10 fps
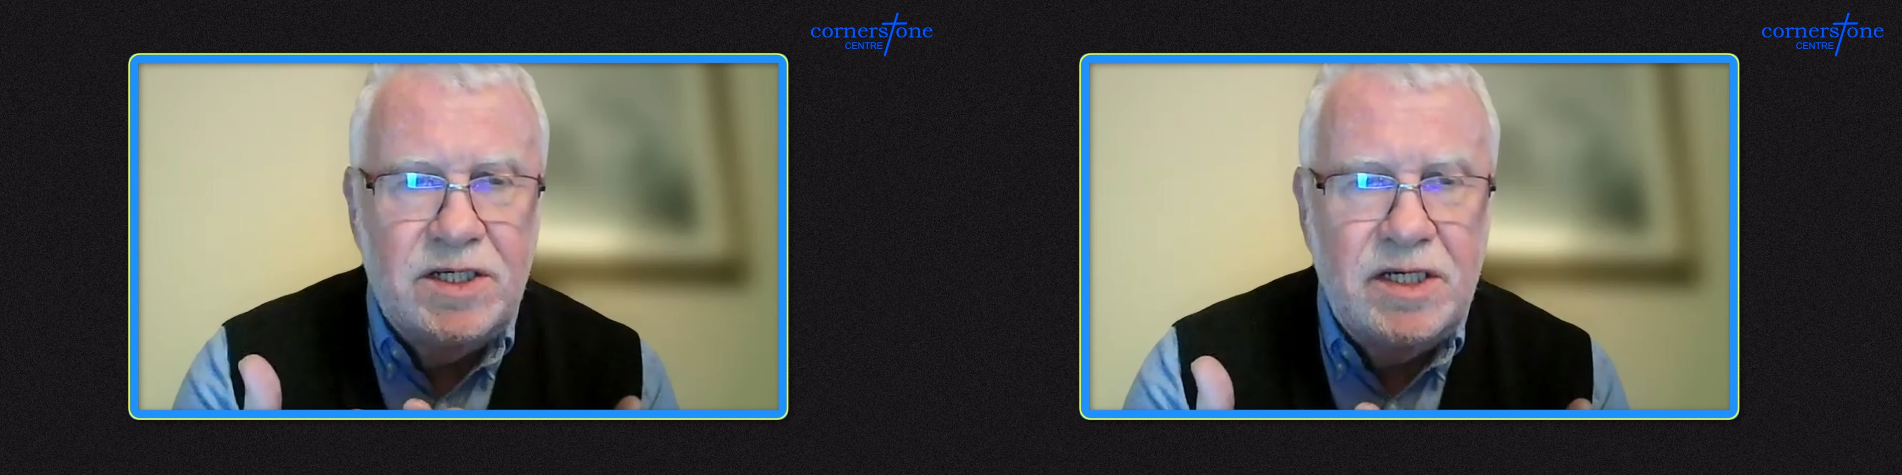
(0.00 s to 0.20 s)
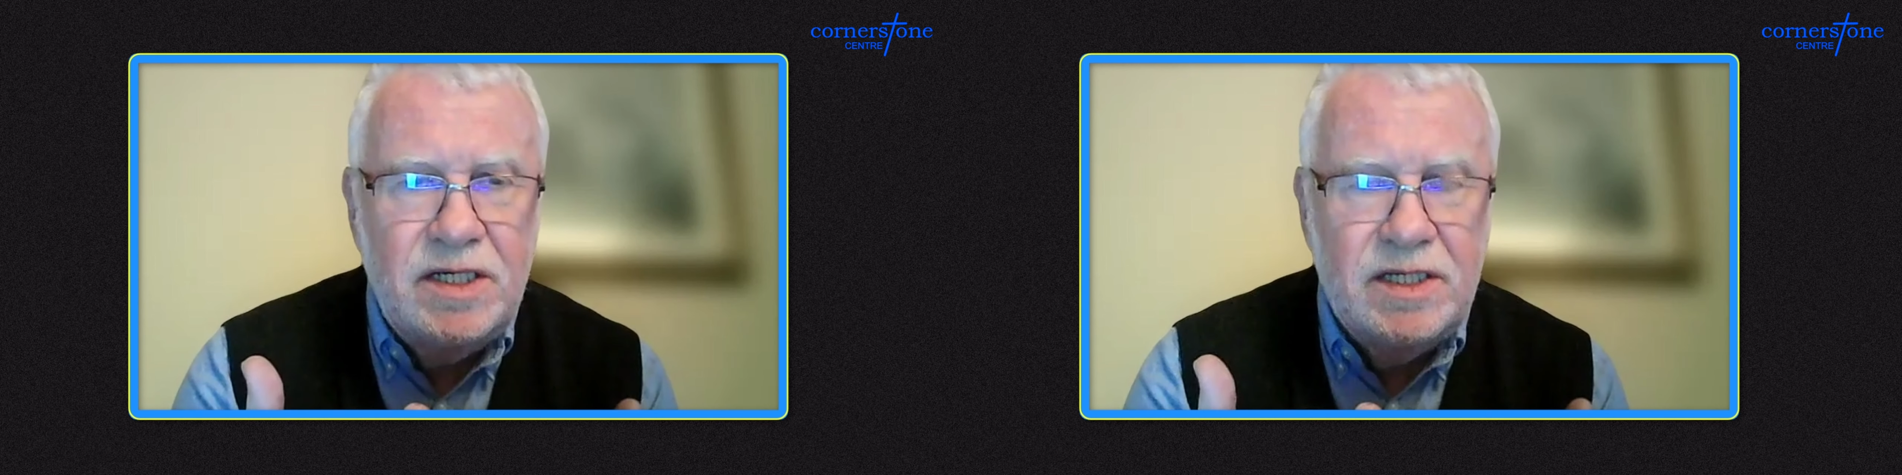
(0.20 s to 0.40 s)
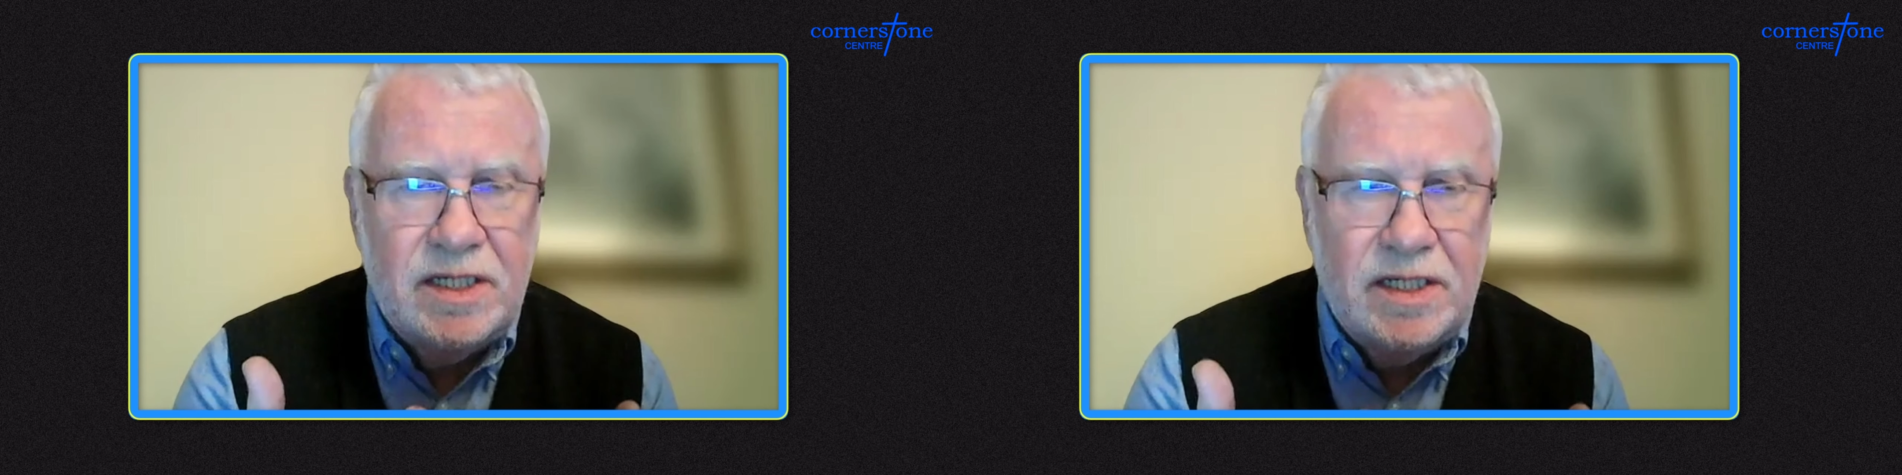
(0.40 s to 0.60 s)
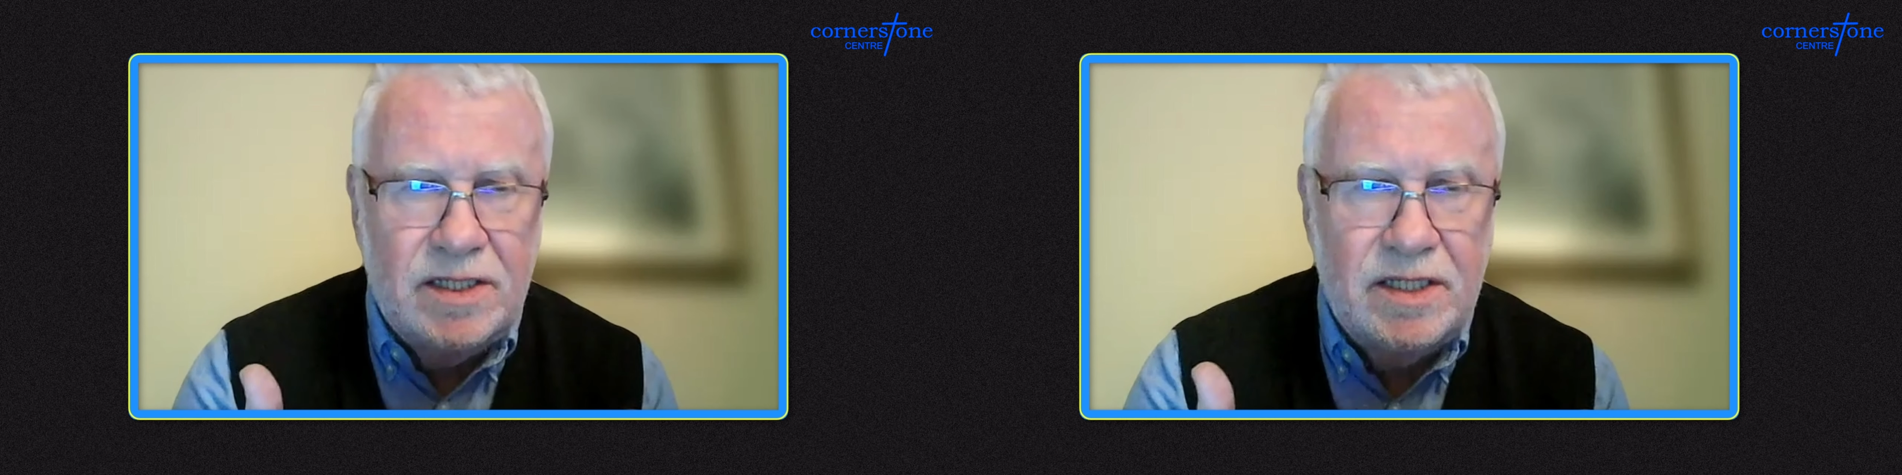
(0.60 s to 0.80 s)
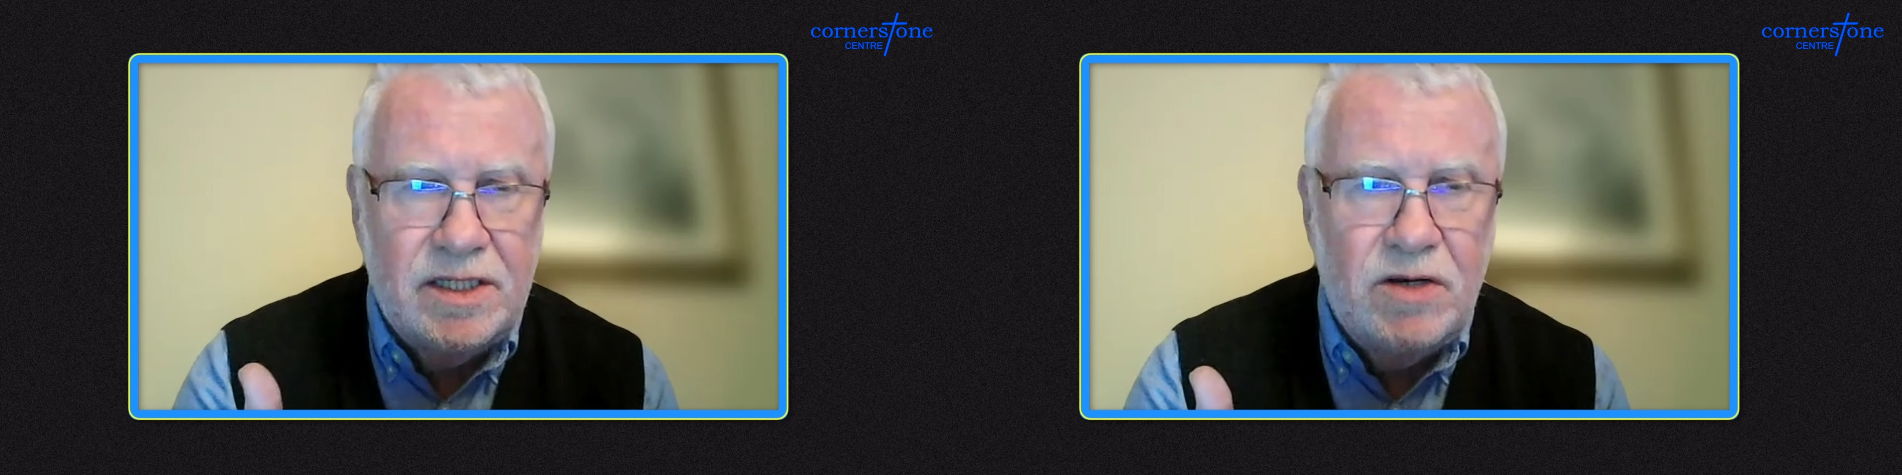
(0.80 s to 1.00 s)
Jesus,
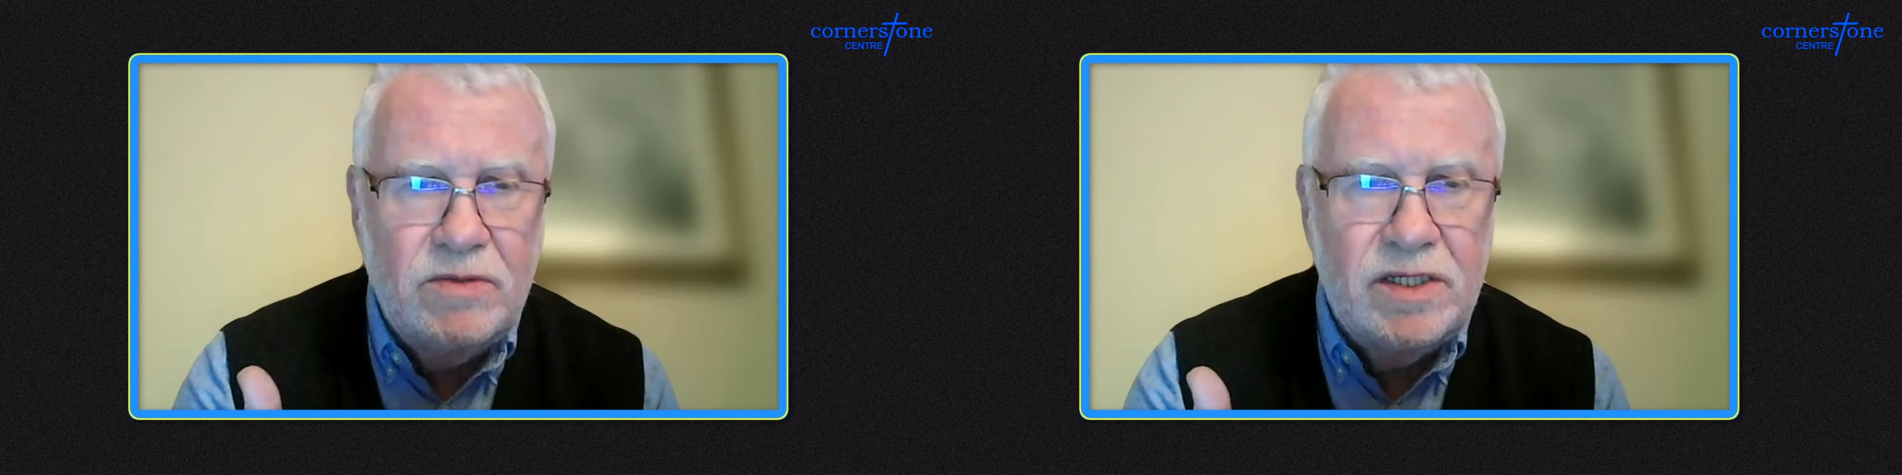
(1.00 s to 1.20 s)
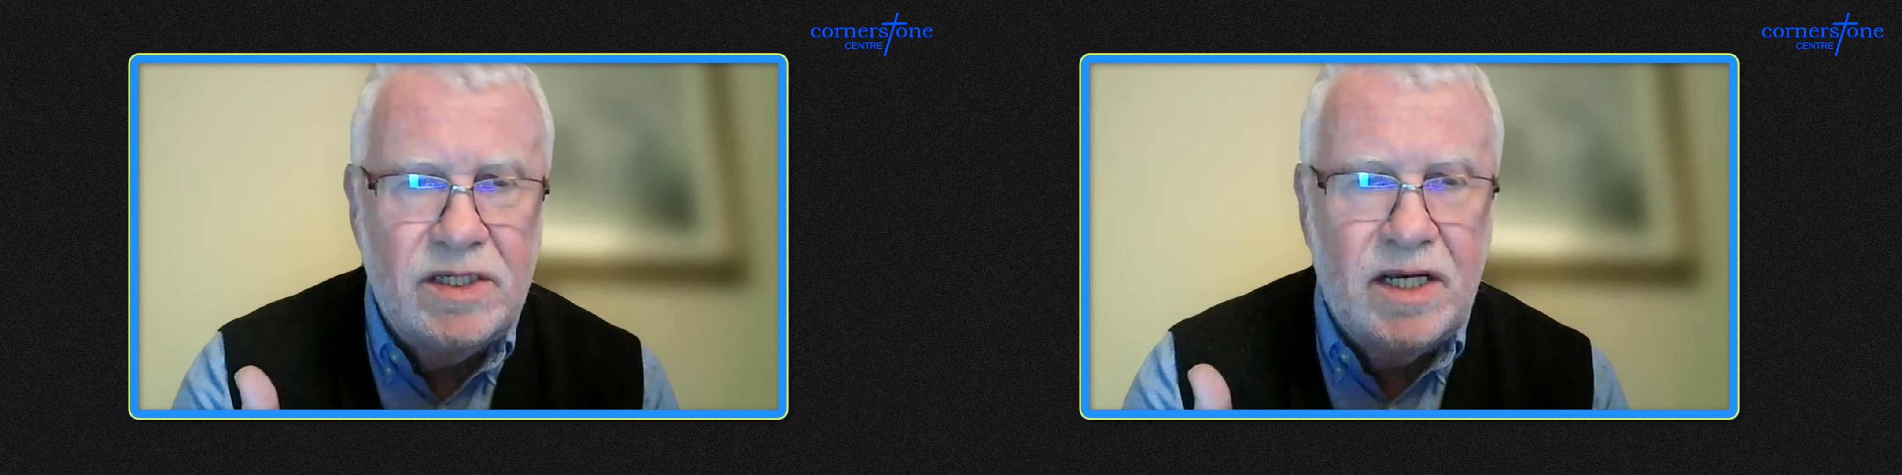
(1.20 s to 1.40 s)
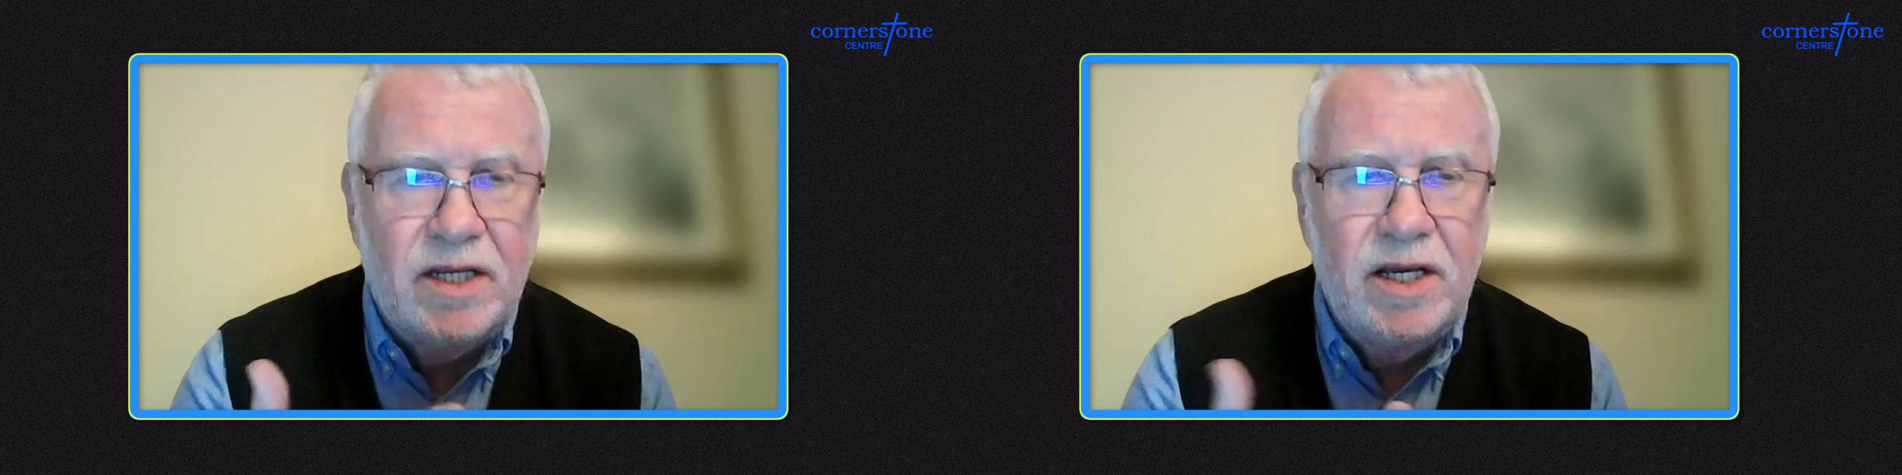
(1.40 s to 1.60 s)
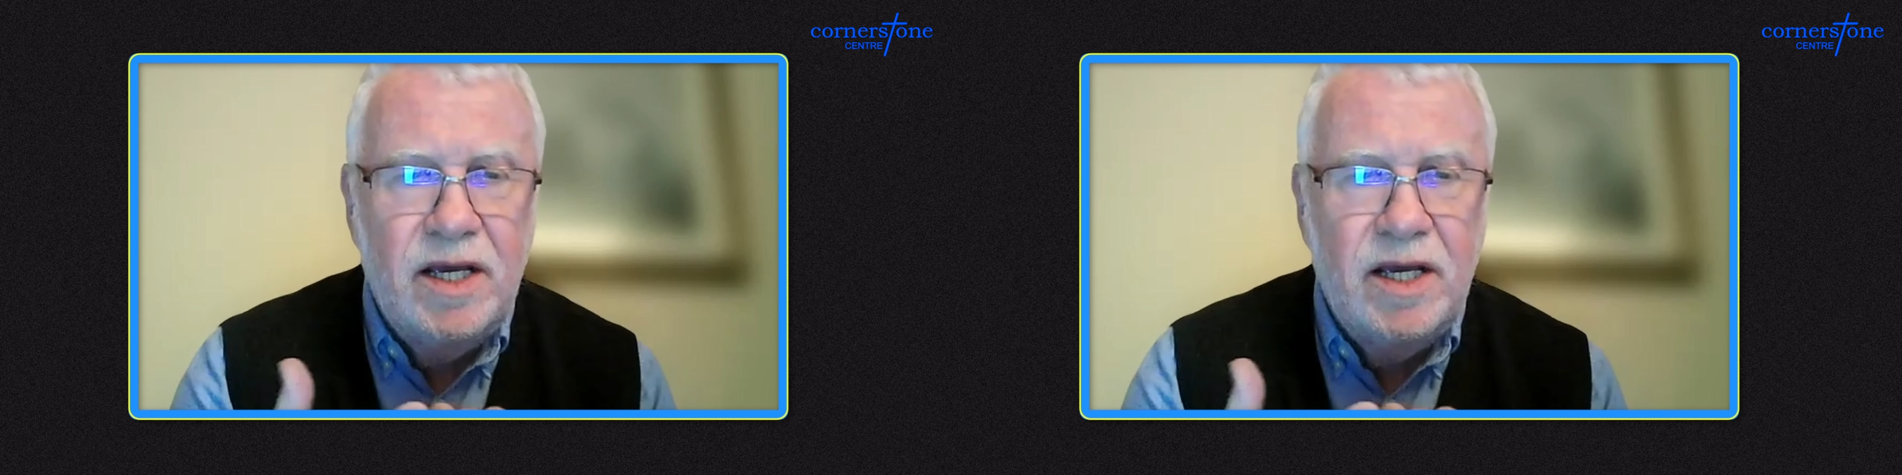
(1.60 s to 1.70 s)
his own son.